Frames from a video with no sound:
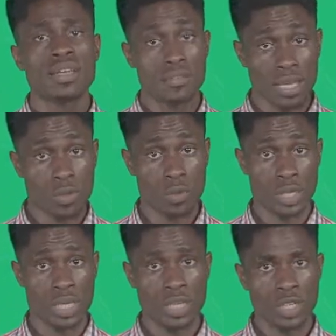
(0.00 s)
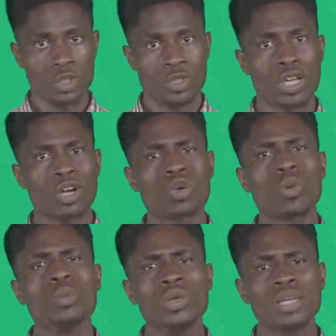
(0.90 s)
That way, you can
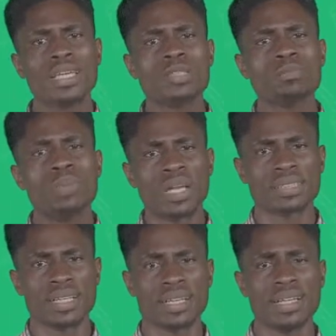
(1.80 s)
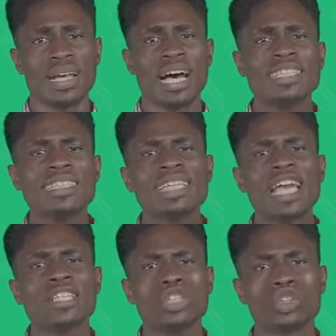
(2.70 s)
communicate better and
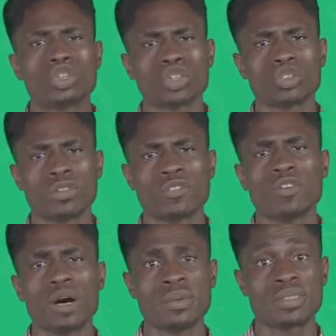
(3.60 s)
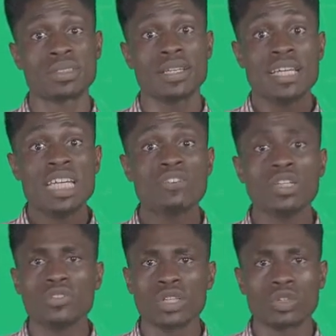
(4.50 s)
gain the trust of the farmers, even
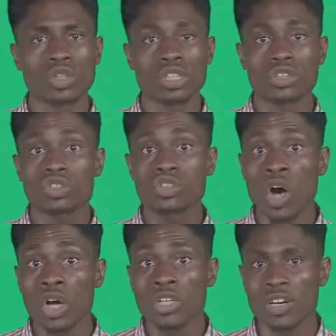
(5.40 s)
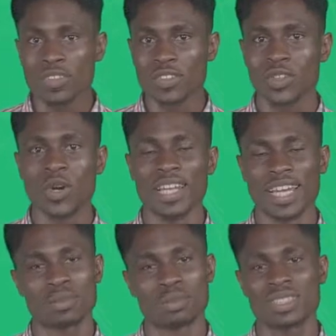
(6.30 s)
if you are not a son of the soil
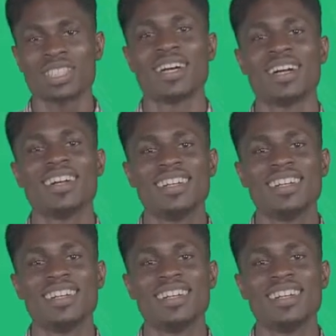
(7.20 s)
like Mukhtar.